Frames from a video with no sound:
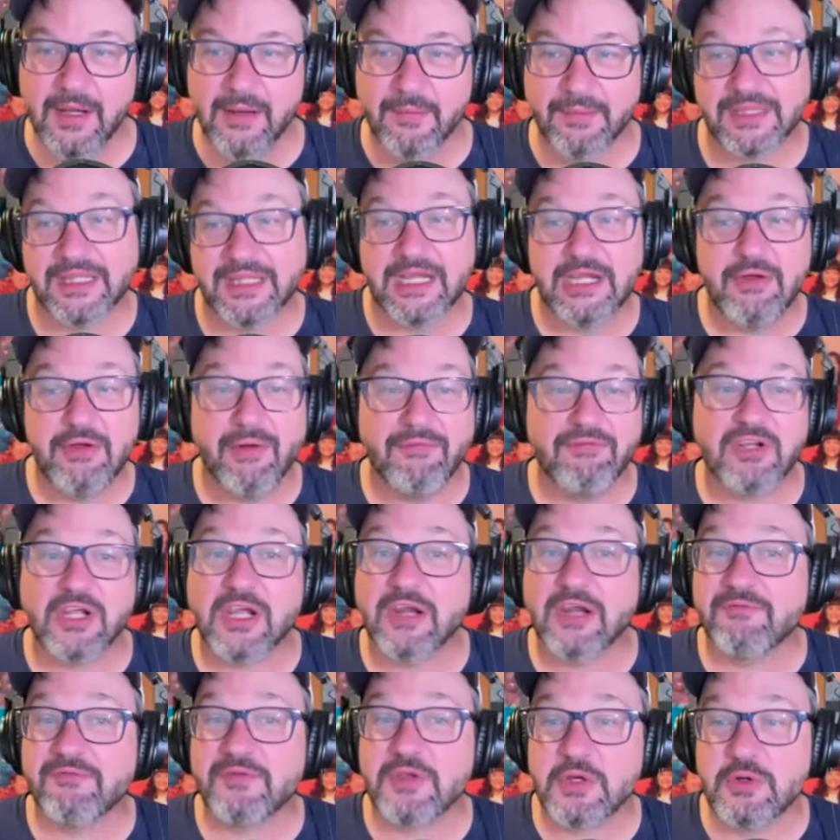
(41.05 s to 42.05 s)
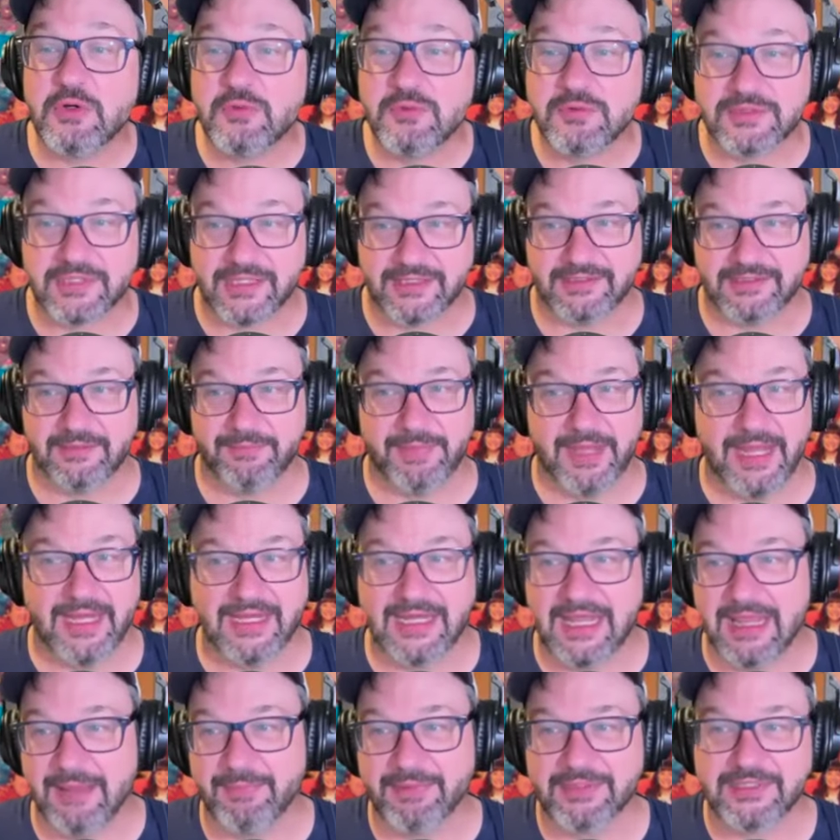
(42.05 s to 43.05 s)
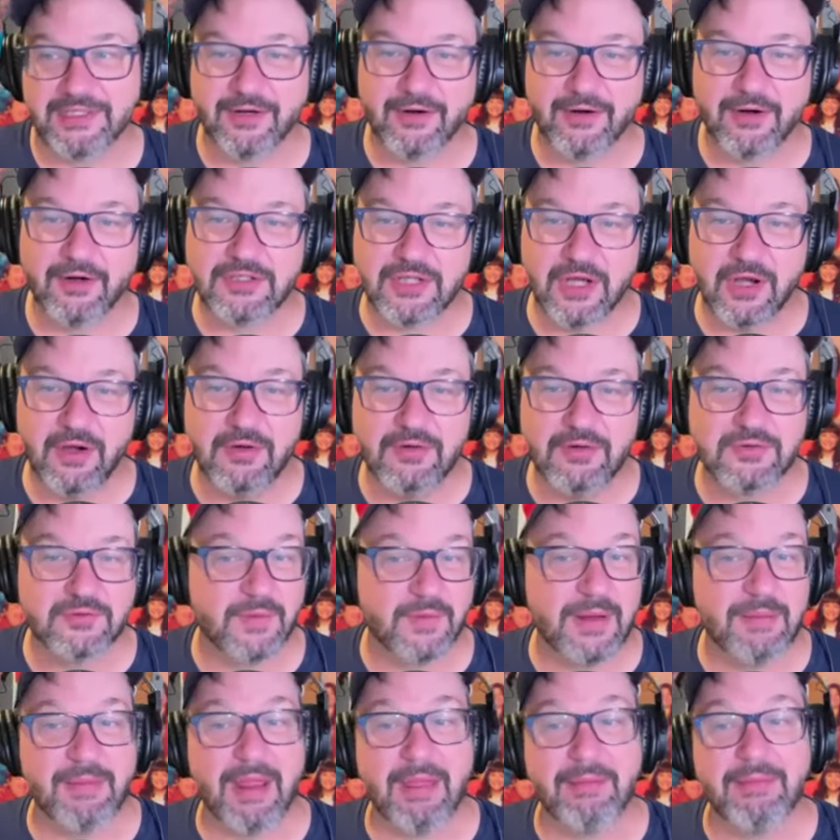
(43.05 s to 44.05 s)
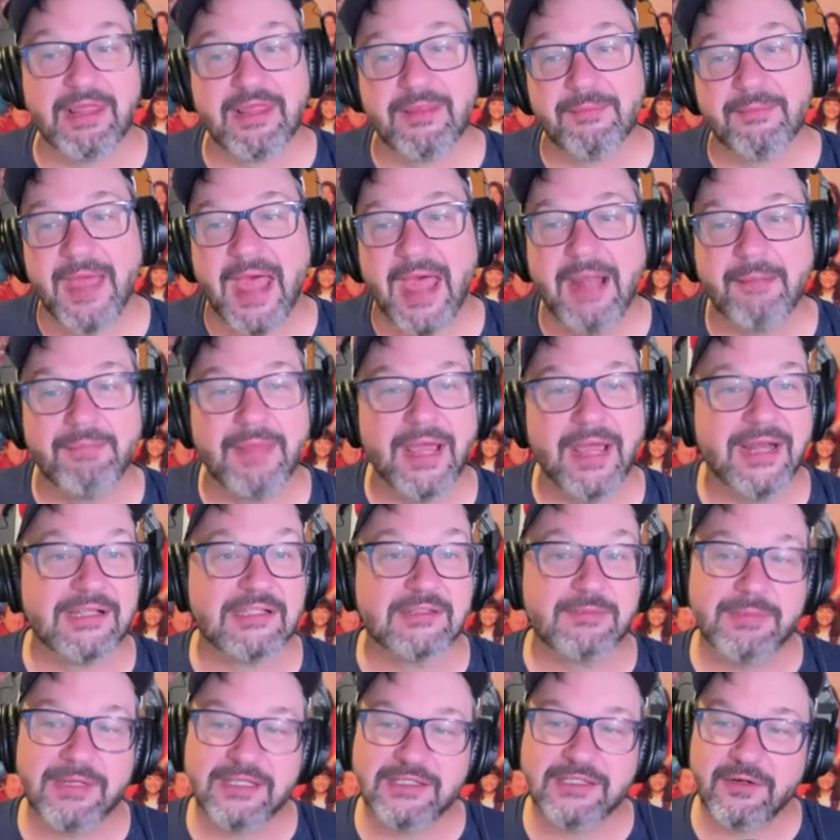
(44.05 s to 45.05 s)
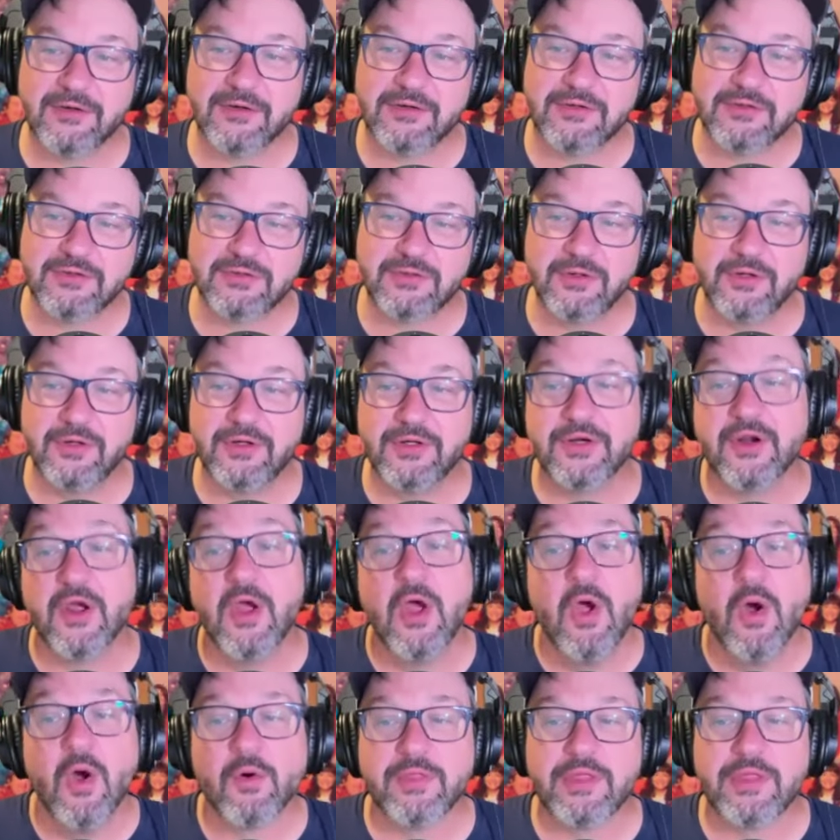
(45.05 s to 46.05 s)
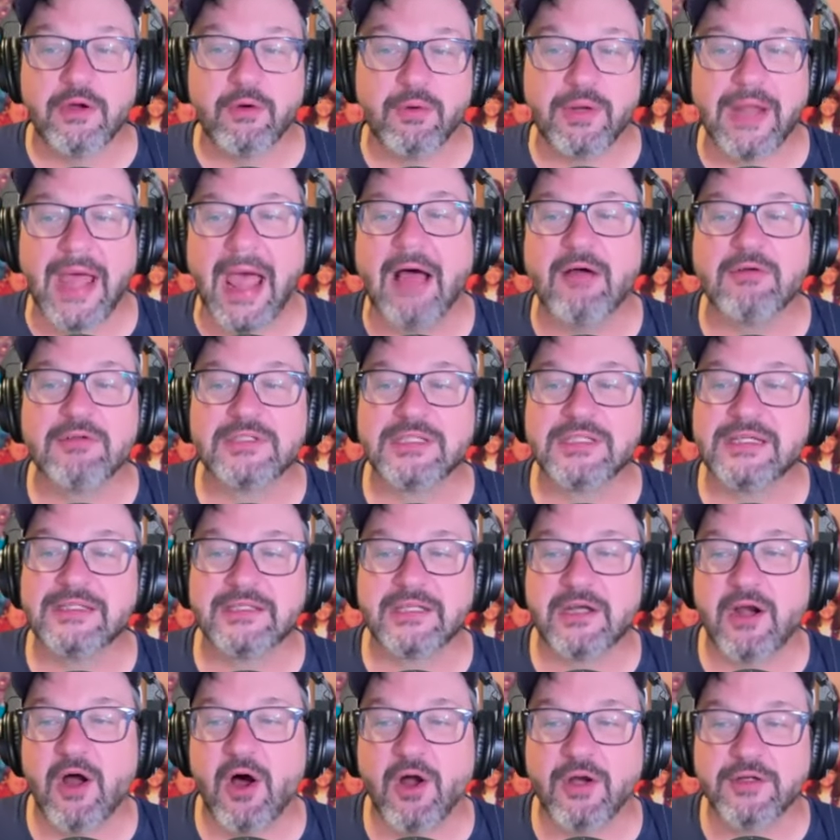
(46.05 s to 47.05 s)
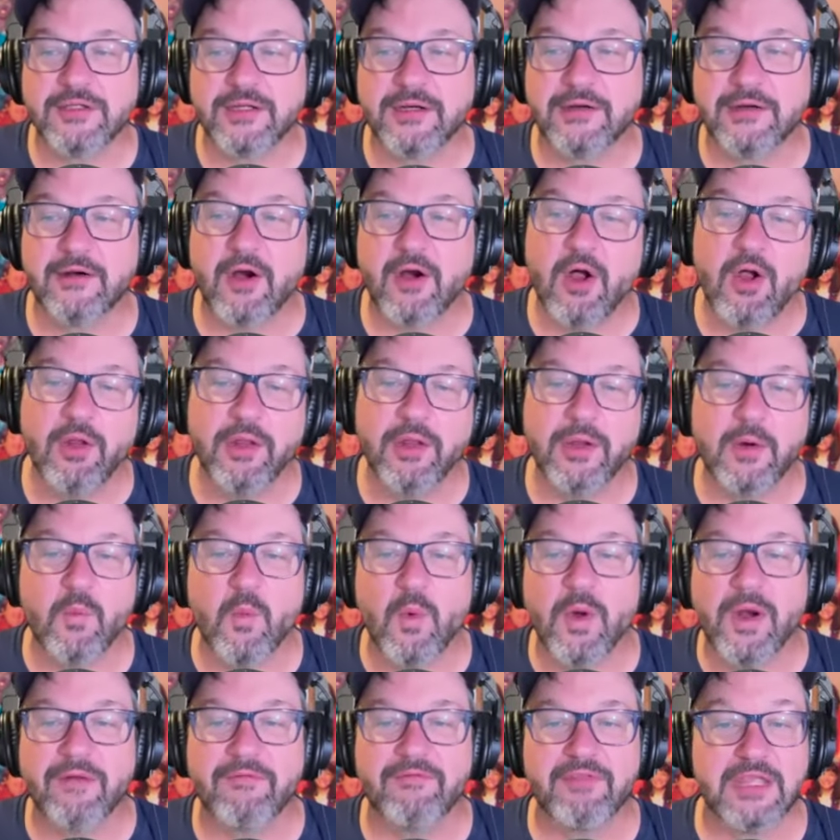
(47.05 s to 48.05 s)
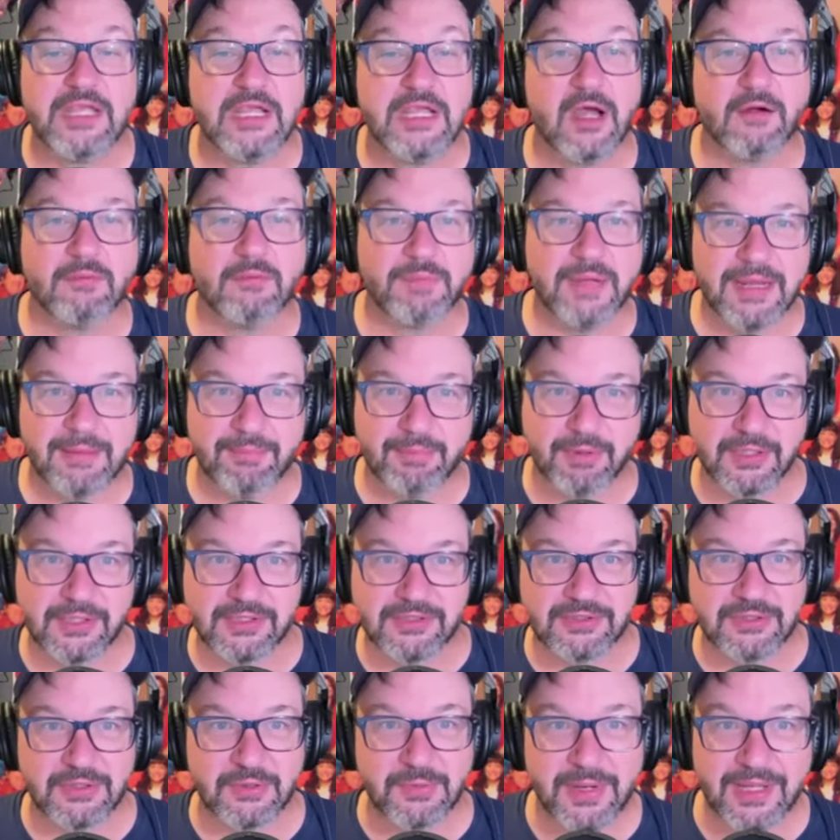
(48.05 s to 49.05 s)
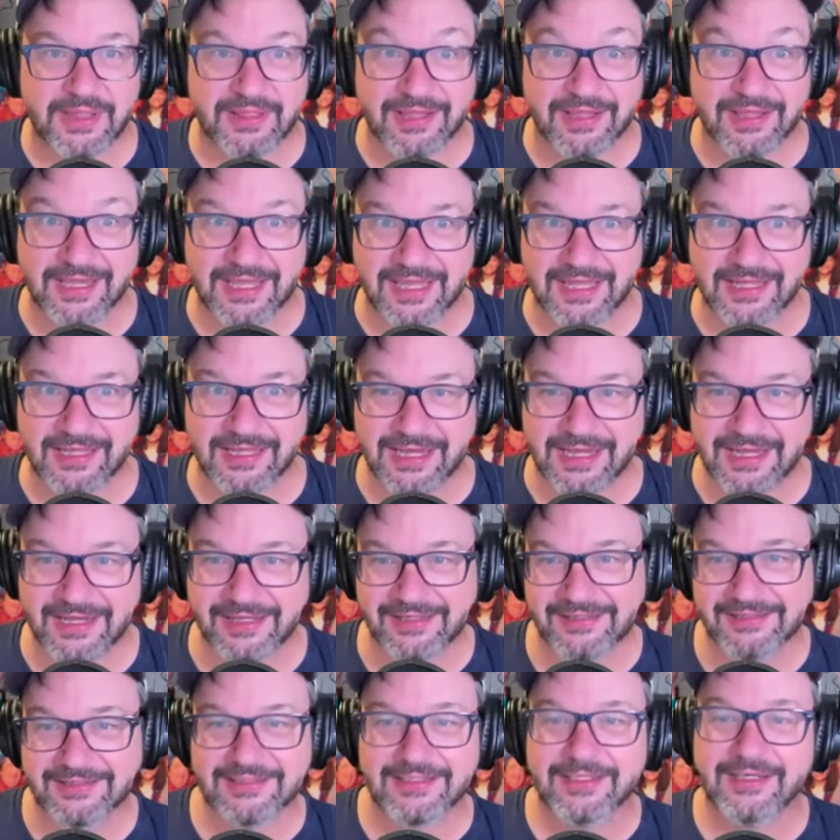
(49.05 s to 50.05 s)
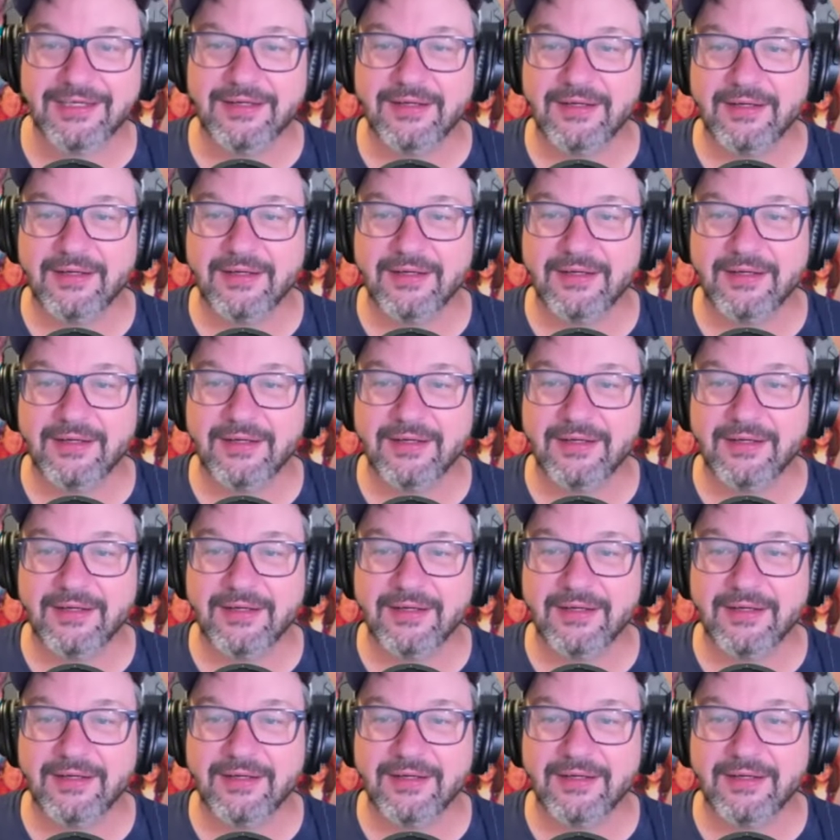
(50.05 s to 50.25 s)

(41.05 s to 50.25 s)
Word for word: But then you have to confuse us a bit, keep us on our toes. Wait, maybe the madman is misunderstood, or the old house isn't haunted at all and one of the young people is doing the killings.